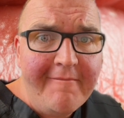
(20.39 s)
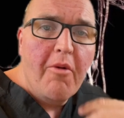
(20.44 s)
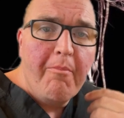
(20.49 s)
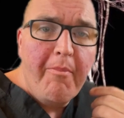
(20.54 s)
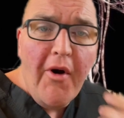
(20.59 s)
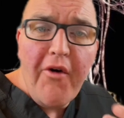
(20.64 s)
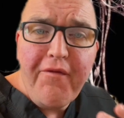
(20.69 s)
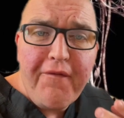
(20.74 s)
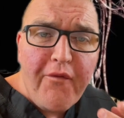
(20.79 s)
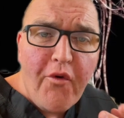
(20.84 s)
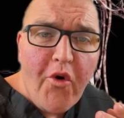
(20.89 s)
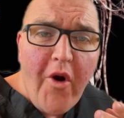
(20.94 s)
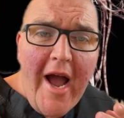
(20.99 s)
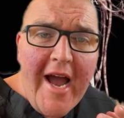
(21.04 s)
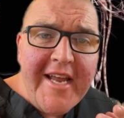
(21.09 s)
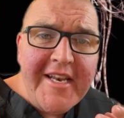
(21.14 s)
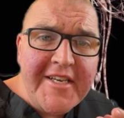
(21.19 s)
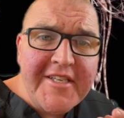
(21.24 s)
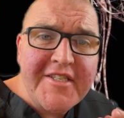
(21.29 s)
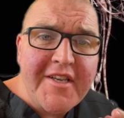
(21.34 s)
Both
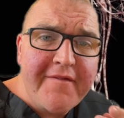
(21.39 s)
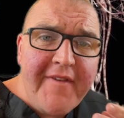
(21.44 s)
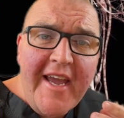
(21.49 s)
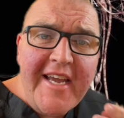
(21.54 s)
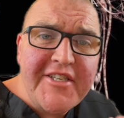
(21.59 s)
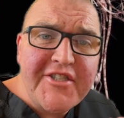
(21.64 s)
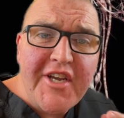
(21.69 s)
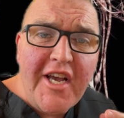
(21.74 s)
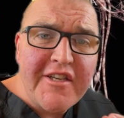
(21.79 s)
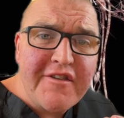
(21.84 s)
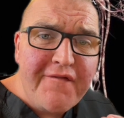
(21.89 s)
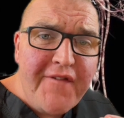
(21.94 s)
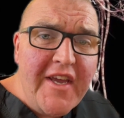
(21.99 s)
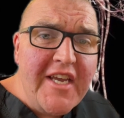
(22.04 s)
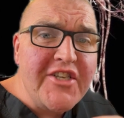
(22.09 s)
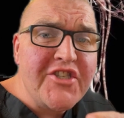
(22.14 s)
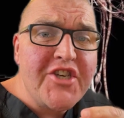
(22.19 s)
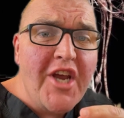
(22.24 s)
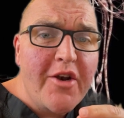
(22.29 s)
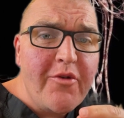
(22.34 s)
varieties of
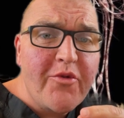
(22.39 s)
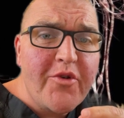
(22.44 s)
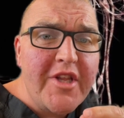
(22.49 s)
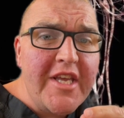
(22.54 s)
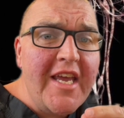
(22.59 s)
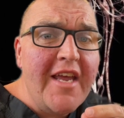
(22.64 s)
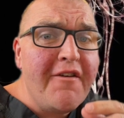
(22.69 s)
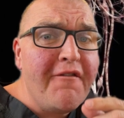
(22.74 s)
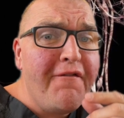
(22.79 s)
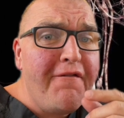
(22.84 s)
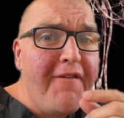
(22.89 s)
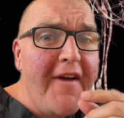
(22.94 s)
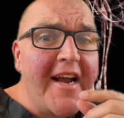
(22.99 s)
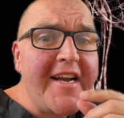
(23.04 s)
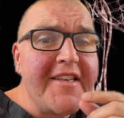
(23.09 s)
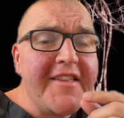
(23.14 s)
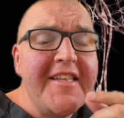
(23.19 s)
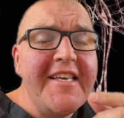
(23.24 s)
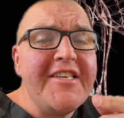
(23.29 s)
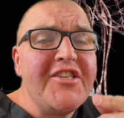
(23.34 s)
HSV generally
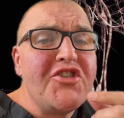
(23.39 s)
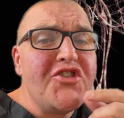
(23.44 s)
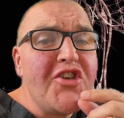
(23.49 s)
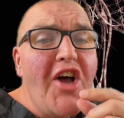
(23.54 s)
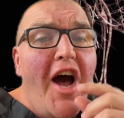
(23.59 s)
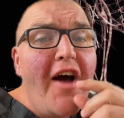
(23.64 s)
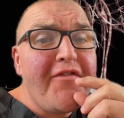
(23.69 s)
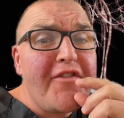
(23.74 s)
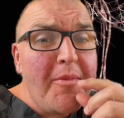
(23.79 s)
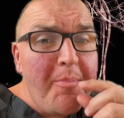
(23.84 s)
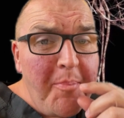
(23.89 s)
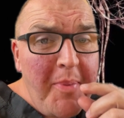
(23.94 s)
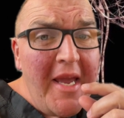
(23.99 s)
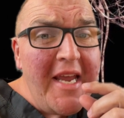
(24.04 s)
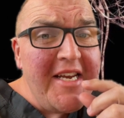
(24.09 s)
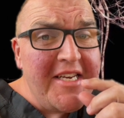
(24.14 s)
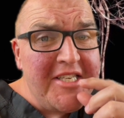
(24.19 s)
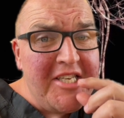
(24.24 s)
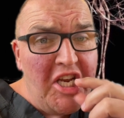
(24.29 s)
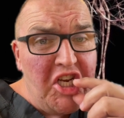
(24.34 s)
infect the soft
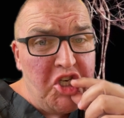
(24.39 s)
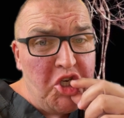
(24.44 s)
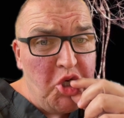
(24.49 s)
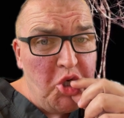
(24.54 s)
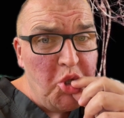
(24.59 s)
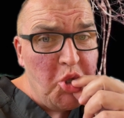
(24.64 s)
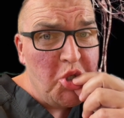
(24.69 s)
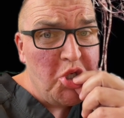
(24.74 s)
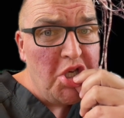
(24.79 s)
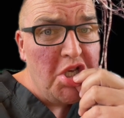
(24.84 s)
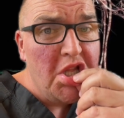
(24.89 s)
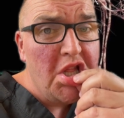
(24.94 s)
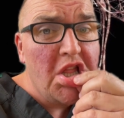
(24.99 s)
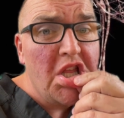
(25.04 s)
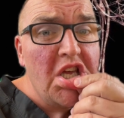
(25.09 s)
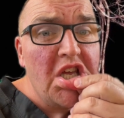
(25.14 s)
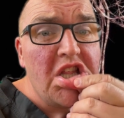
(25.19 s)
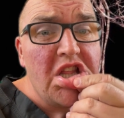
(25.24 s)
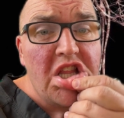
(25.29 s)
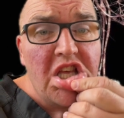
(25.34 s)
pink tissues,
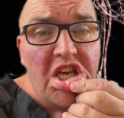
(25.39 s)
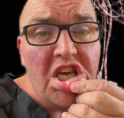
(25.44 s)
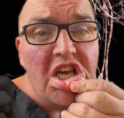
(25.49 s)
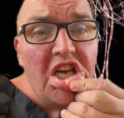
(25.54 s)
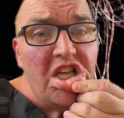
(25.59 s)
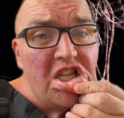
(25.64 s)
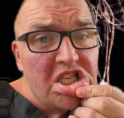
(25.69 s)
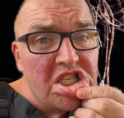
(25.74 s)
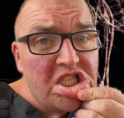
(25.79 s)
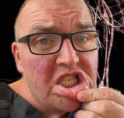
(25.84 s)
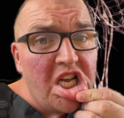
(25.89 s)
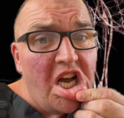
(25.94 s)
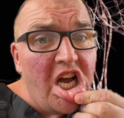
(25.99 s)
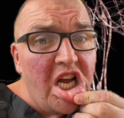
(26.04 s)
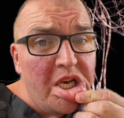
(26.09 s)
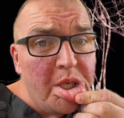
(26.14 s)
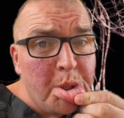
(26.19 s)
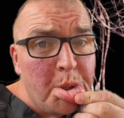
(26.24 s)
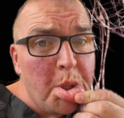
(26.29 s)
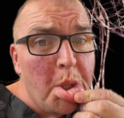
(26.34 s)
think the
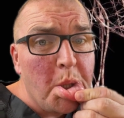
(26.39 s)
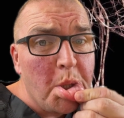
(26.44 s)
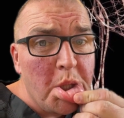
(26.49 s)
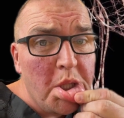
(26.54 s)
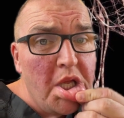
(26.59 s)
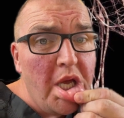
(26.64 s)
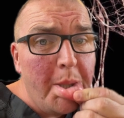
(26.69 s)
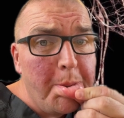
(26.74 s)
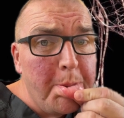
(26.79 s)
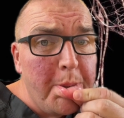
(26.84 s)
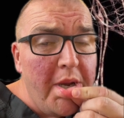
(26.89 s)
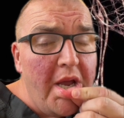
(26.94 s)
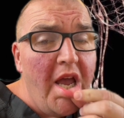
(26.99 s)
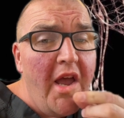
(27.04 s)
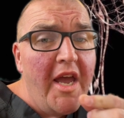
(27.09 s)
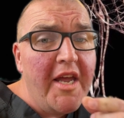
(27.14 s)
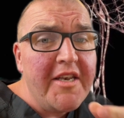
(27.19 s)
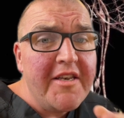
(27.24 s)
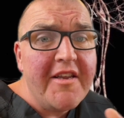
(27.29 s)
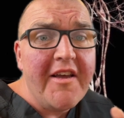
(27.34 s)
inside of your lip
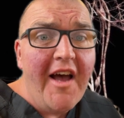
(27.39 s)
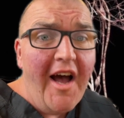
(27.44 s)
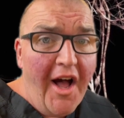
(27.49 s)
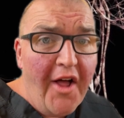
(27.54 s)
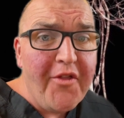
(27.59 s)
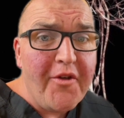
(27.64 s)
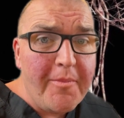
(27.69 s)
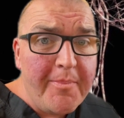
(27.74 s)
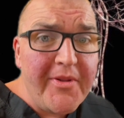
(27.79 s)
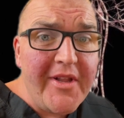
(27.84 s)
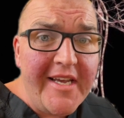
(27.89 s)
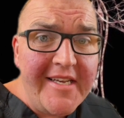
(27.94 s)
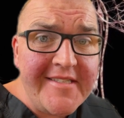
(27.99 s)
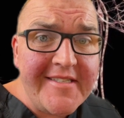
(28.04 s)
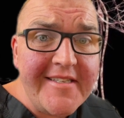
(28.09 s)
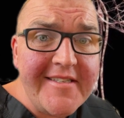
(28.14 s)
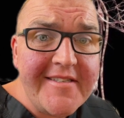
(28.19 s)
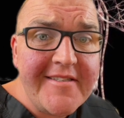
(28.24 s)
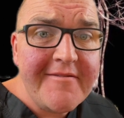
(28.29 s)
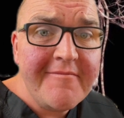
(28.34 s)
and other
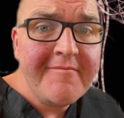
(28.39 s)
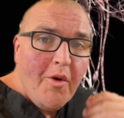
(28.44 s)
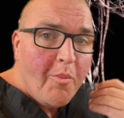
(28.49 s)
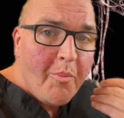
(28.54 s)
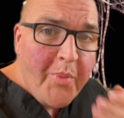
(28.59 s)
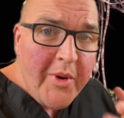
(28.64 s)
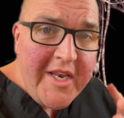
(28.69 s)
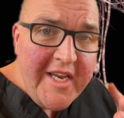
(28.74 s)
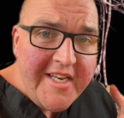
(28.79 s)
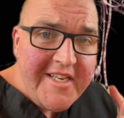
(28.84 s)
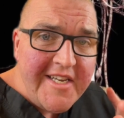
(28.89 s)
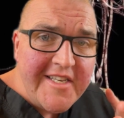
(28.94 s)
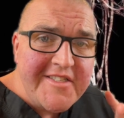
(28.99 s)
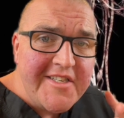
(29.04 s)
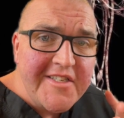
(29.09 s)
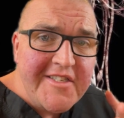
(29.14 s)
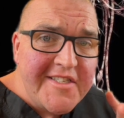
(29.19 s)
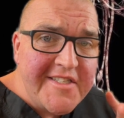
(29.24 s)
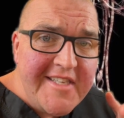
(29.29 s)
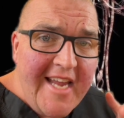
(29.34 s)
places, but it
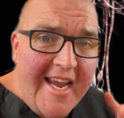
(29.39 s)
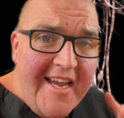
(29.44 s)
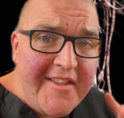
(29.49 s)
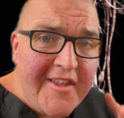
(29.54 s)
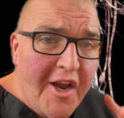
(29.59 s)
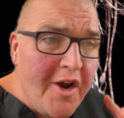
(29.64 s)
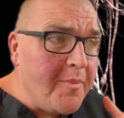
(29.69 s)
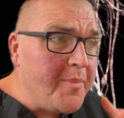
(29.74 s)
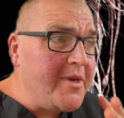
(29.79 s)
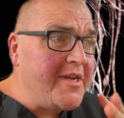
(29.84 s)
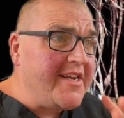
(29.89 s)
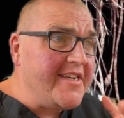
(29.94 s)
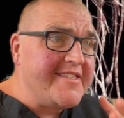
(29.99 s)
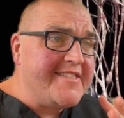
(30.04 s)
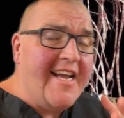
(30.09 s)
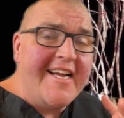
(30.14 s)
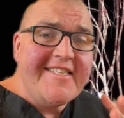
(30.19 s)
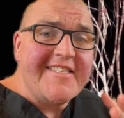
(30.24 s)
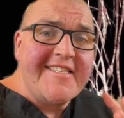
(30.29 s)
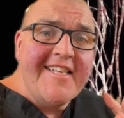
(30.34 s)
doesn't stay there because
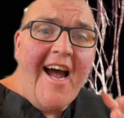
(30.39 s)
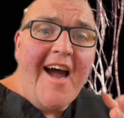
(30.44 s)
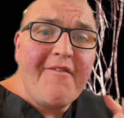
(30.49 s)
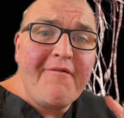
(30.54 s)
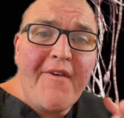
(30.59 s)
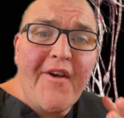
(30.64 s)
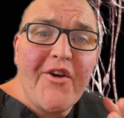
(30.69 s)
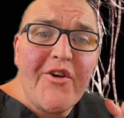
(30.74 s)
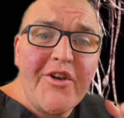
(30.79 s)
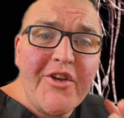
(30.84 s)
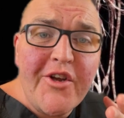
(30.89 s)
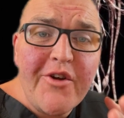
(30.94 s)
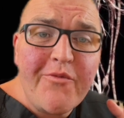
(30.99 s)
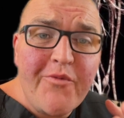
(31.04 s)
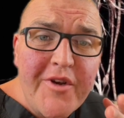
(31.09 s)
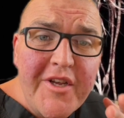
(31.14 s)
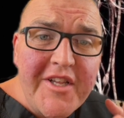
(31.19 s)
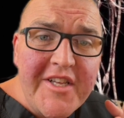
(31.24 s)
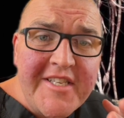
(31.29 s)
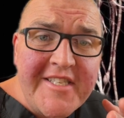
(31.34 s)
that's not very good
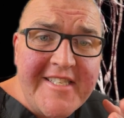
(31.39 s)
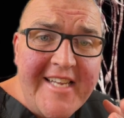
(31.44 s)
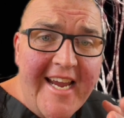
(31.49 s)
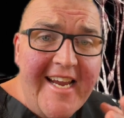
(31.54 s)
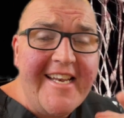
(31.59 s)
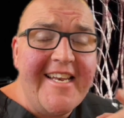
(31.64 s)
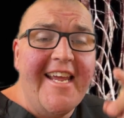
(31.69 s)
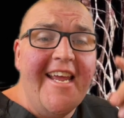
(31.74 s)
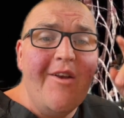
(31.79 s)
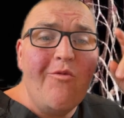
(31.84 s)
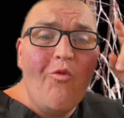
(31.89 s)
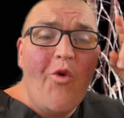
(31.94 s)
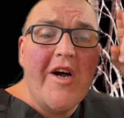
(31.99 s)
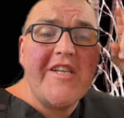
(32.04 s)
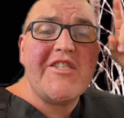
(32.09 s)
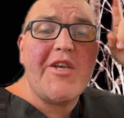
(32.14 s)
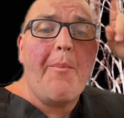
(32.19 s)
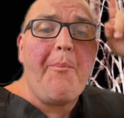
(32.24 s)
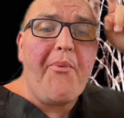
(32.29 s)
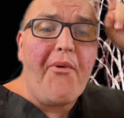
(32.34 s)
real estate. It
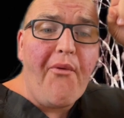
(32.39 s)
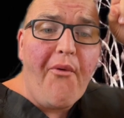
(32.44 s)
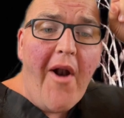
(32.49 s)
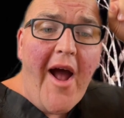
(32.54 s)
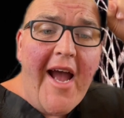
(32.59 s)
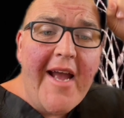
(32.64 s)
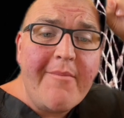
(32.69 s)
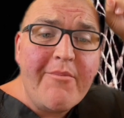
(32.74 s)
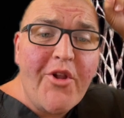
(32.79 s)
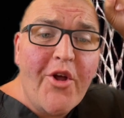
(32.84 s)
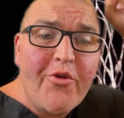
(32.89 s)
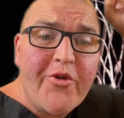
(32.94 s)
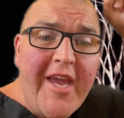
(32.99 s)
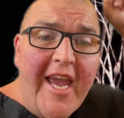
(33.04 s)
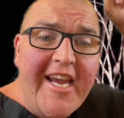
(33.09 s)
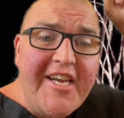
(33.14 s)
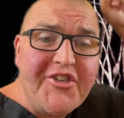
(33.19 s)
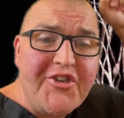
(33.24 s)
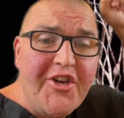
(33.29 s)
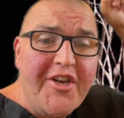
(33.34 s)
wants a prime
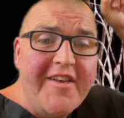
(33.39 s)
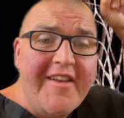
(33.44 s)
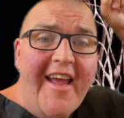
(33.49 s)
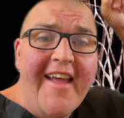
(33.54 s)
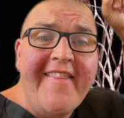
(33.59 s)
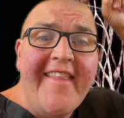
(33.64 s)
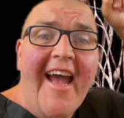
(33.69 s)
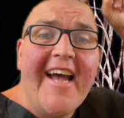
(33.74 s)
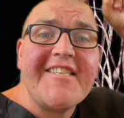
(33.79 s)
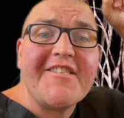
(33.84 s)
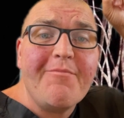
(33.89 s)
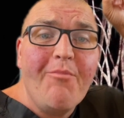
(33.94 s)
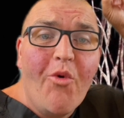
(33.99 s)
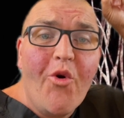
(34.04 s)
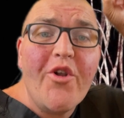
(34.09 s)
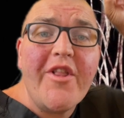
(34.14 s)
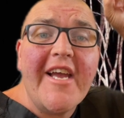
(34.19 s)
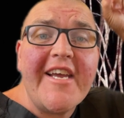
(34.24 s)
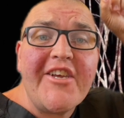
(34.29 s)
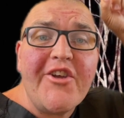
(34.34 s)
location, and that's
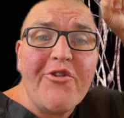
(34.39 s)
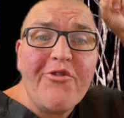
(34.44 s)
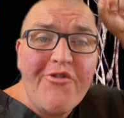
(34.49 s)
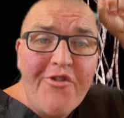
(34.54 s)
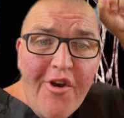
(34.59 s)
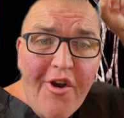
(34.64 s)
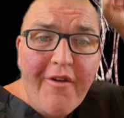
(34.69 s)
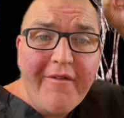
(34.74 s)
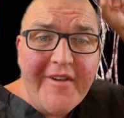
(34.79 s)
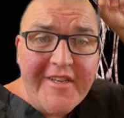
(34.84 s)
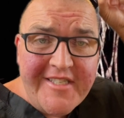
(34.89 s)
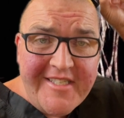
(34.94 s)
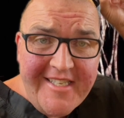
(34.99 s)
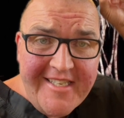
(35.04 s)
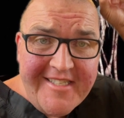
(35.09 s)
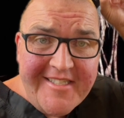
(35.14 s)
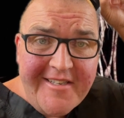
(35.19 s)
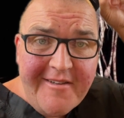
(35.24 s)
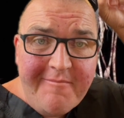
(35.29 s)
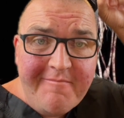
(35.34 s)
more like your nervous
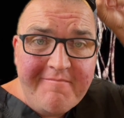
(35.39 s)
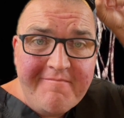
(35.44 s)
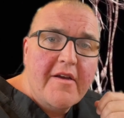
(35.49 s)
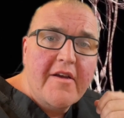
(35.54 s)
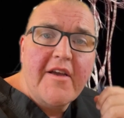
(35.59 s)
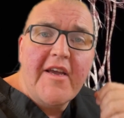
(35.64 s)
system.